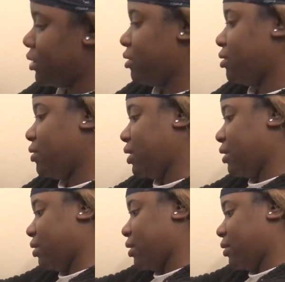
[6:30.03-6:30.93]
Listerine
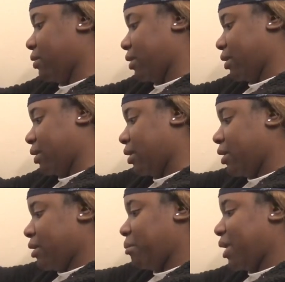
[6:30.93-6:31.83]
is
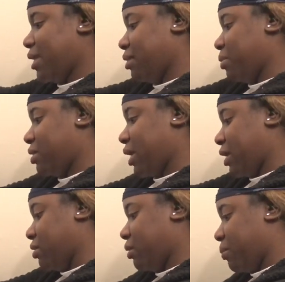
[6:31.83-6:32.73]
alcohol. But that's
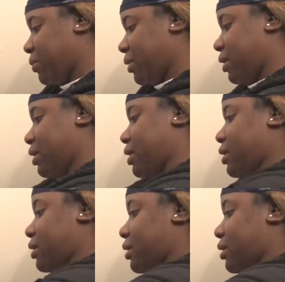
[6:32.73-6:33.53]
besides the point, guys.